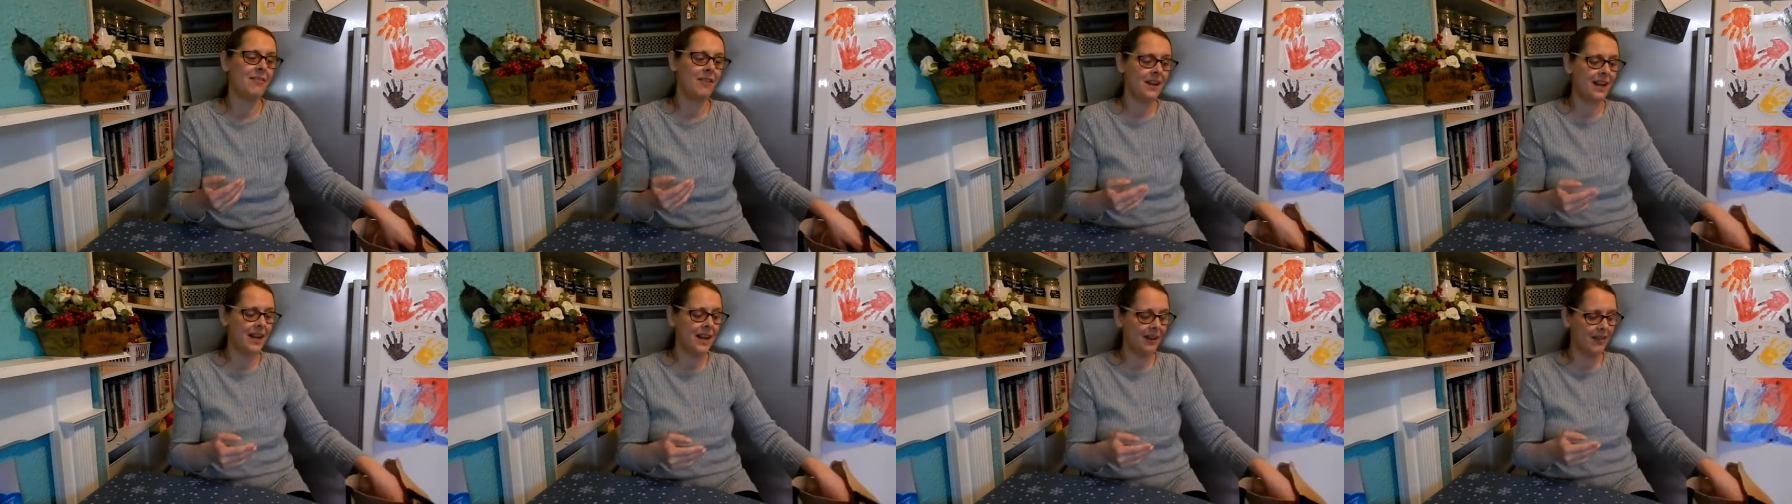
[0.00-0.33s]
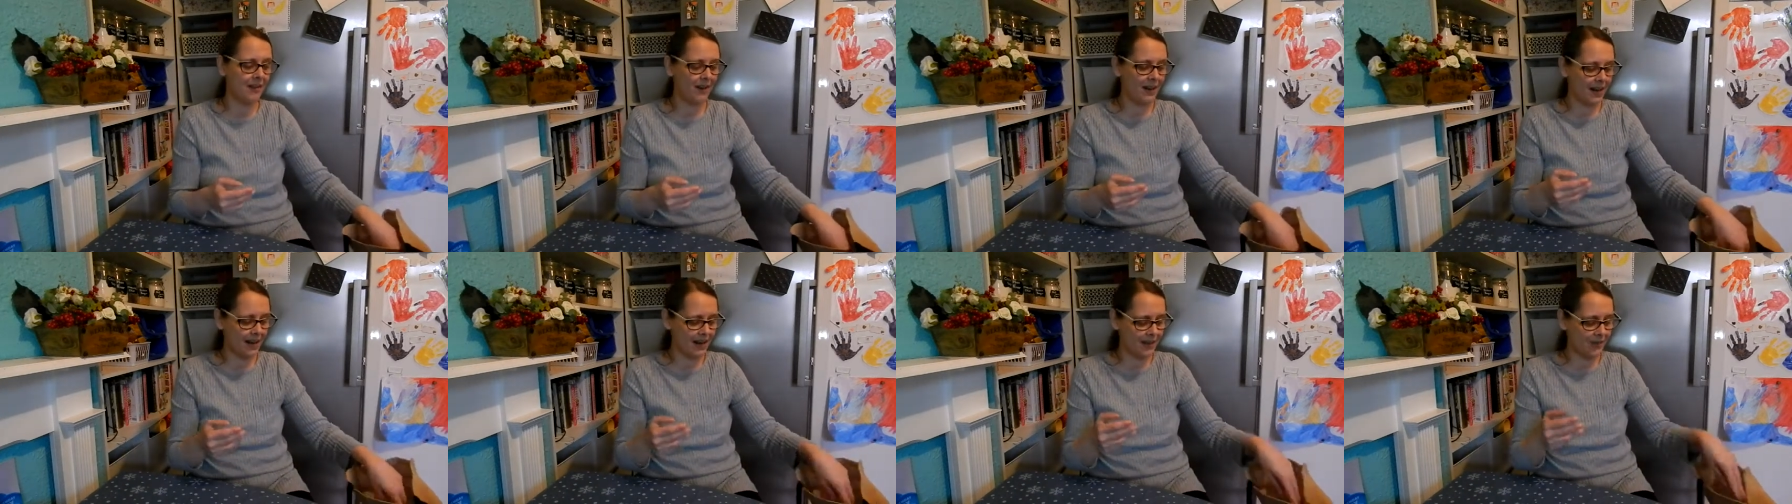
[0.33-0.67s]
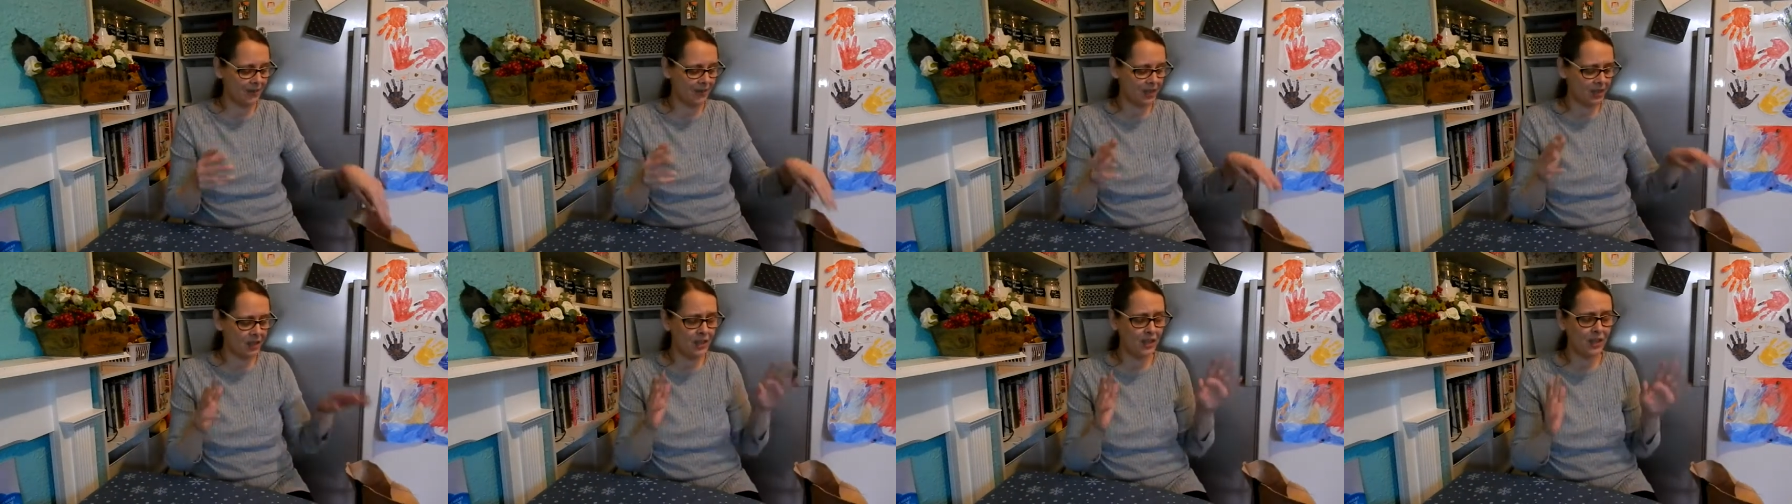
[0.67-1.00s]
Heron have
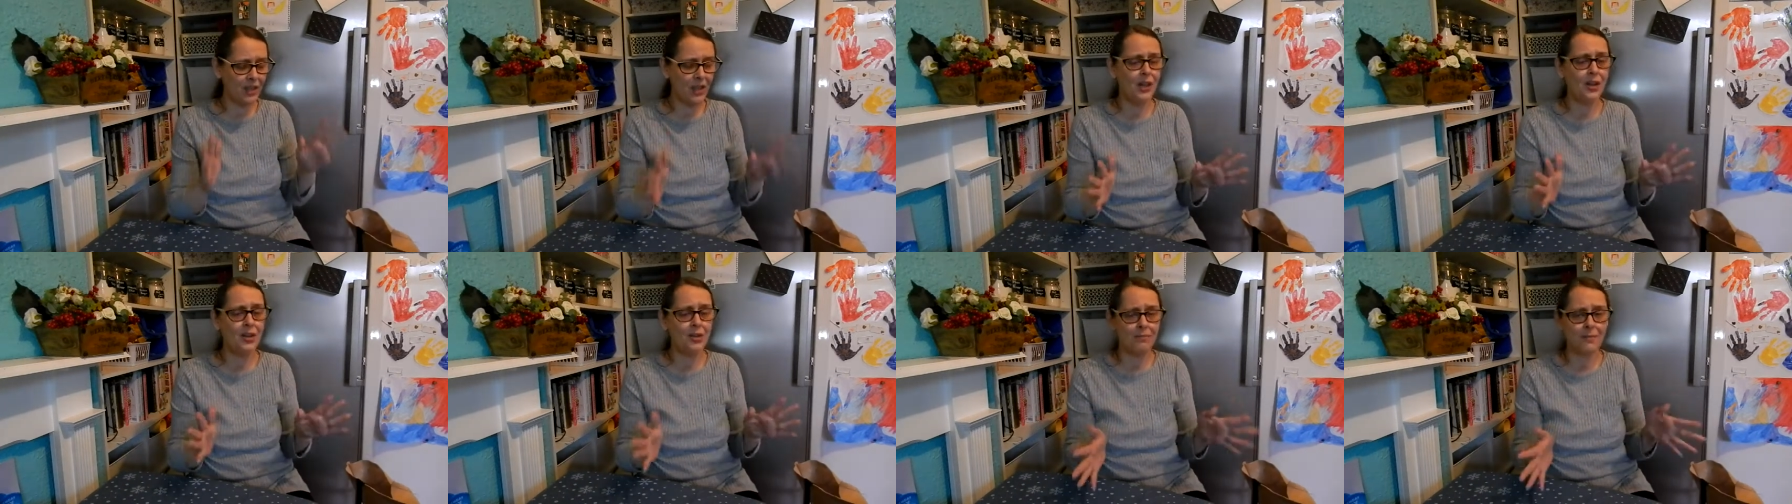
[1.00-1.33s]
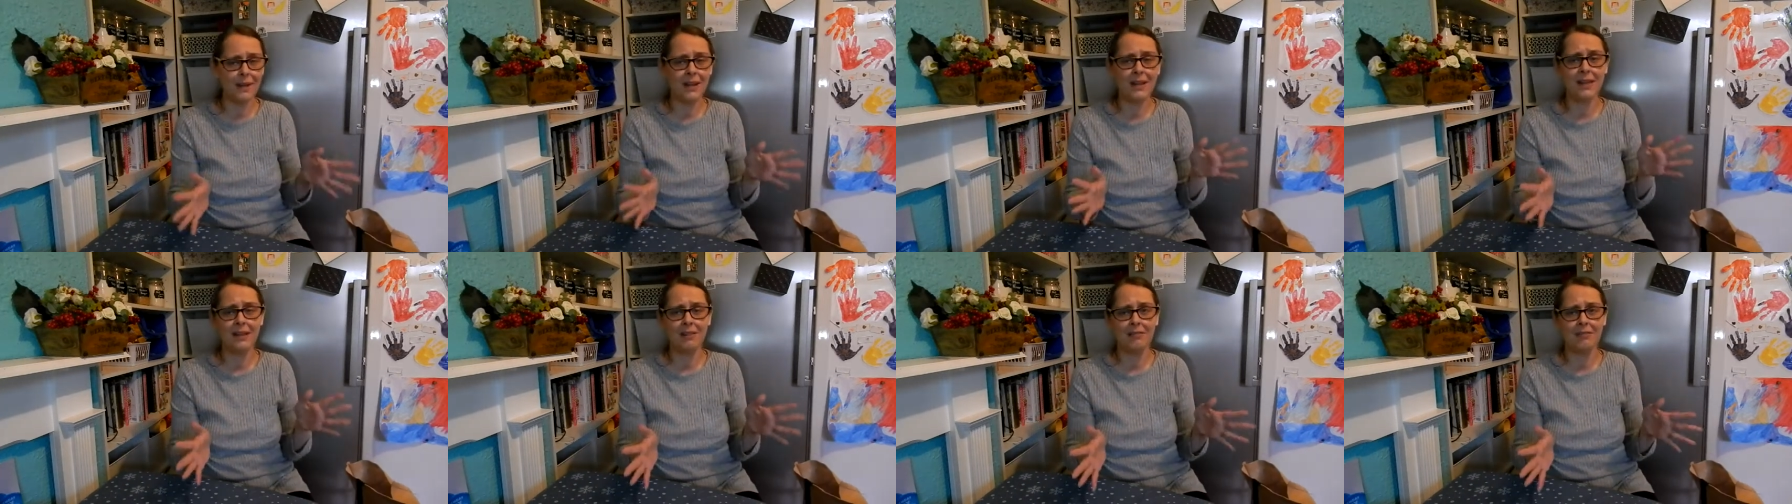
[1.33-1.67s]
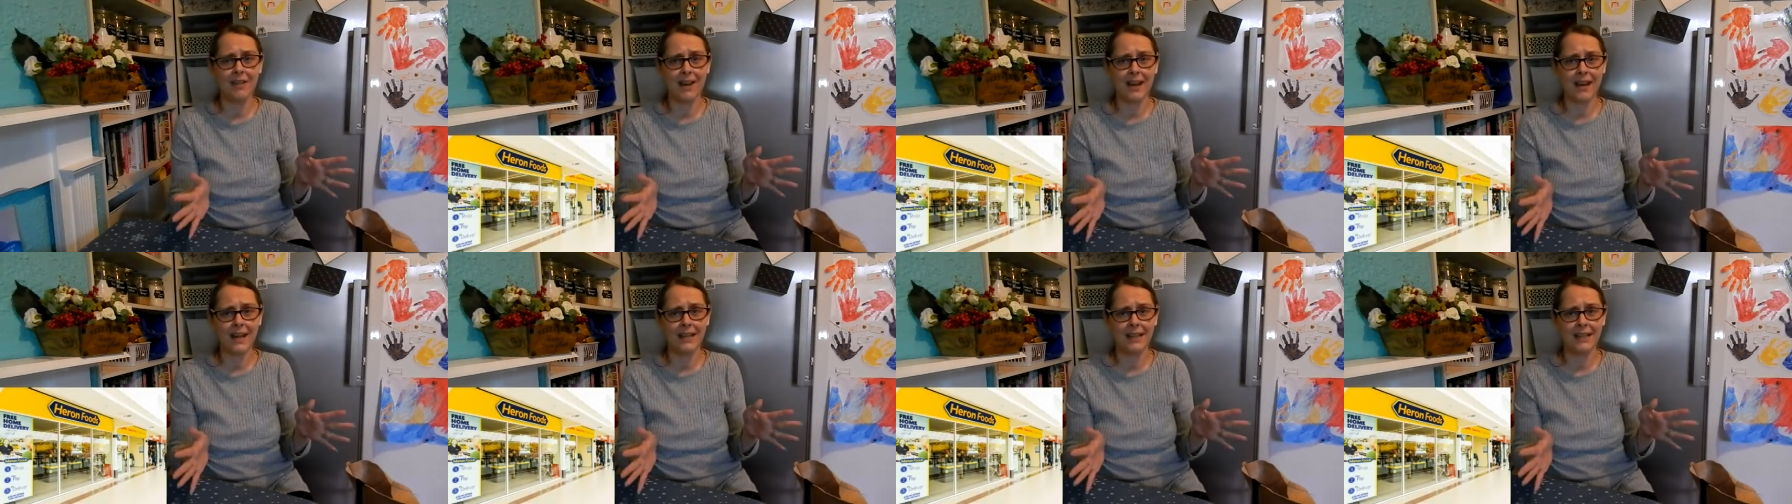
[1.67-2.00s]
so many
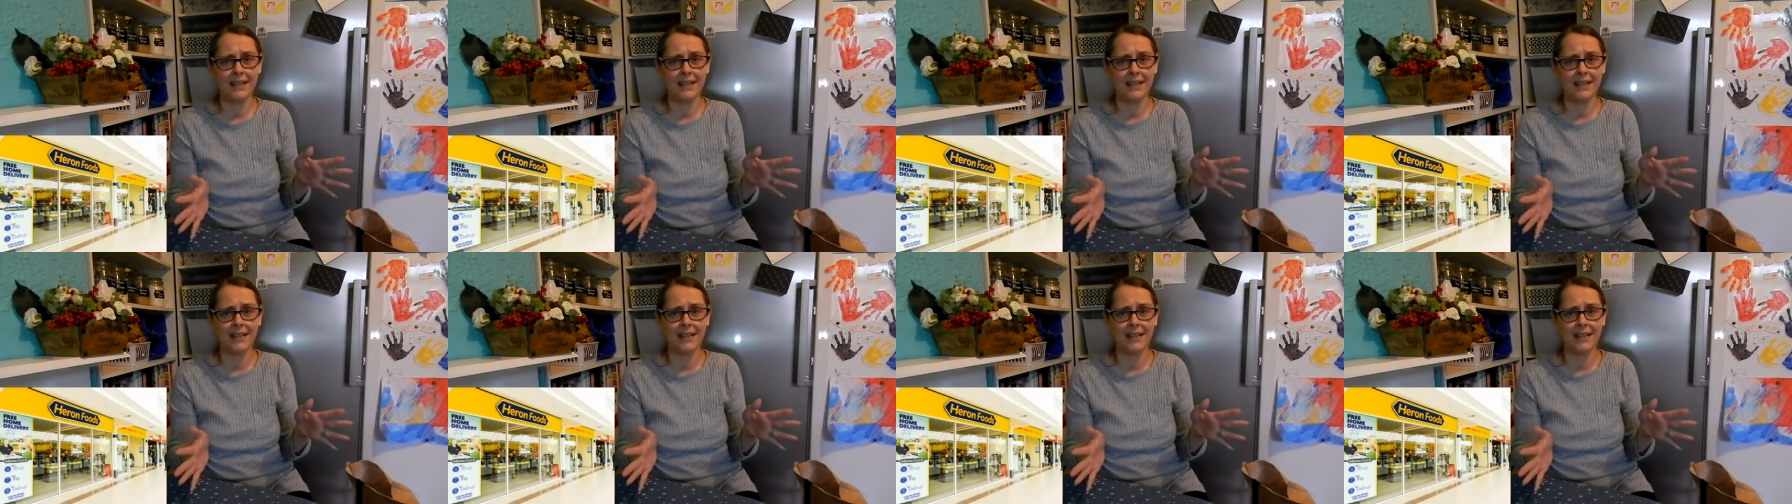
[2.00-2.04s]
great